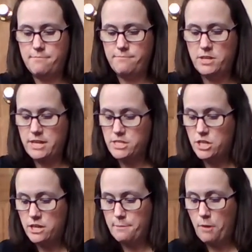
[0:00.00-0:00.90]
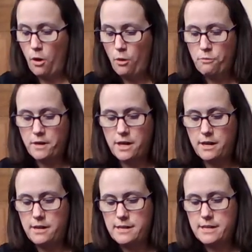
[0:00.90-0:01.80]
you can turn them
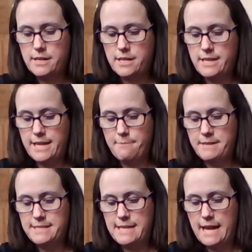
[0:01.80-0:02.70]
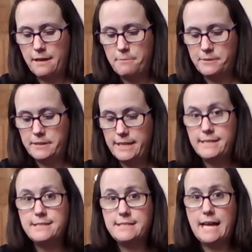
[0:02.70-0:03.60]
over. They can be stackable
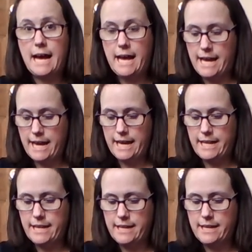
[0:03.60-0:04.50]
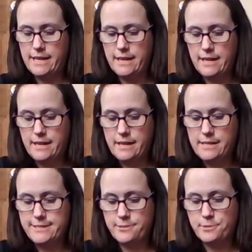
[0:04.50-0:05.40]
inside.
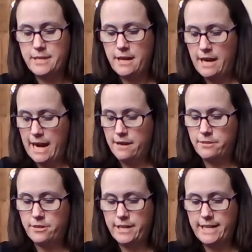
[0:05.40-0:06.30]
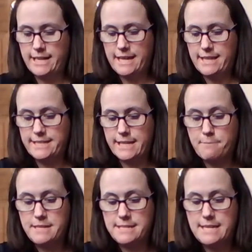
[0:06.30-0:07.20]
So they are learning things can
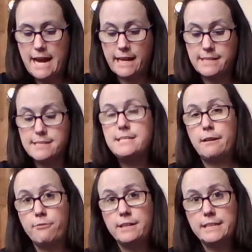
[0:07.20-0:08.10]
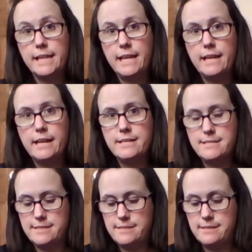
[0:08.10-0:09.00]
be stacked differently. And
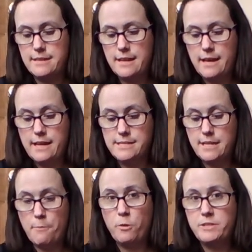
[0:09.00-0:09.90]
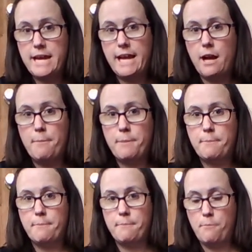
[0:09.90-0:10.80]
some will take up
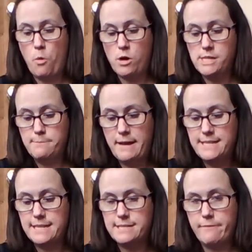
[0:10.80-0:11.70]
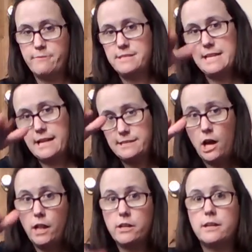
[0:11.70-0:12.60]
more space because if it was stacked
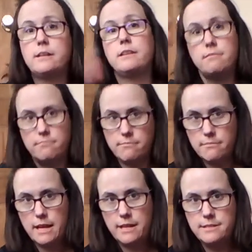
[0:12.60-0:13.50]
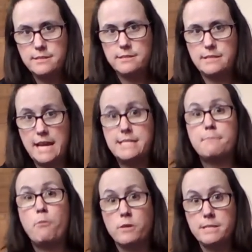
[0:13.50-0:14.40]
taller, it takes
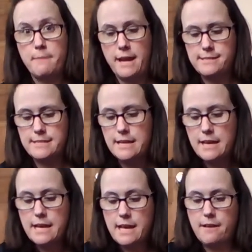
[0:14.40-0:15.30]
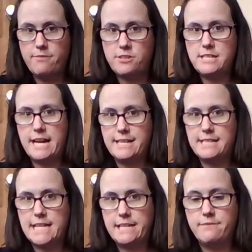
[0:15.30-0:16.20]
up more space. If they're stacked
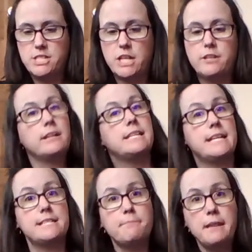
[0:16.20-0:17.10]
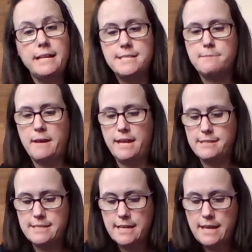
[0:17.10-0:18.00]
inside of each other, it takes up less
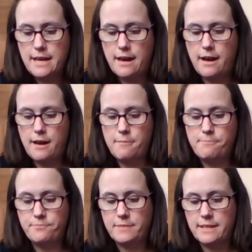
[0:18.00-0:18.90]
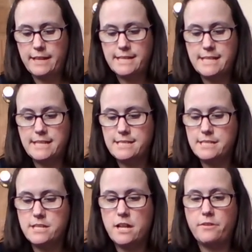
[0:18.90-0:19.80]
space. Like I said, this is
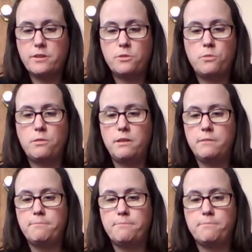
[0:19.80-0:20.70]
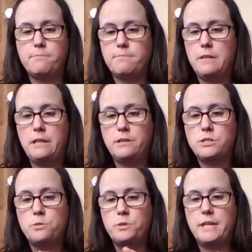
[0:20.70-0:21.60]
another cool little
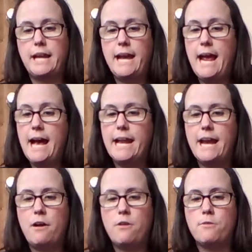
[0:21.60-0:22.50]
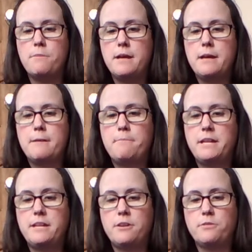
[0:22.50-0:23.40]
tool that I had at home. But
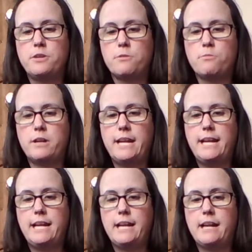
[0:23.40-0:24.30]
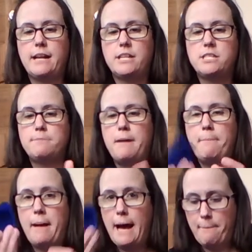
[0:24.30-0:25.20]
they're working just by
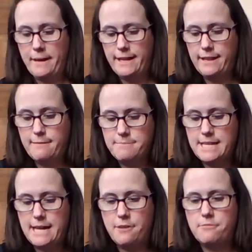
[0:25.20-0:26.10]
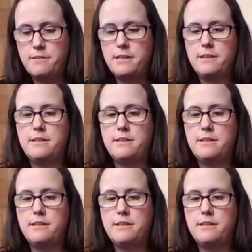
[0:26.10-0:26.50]
popping them down.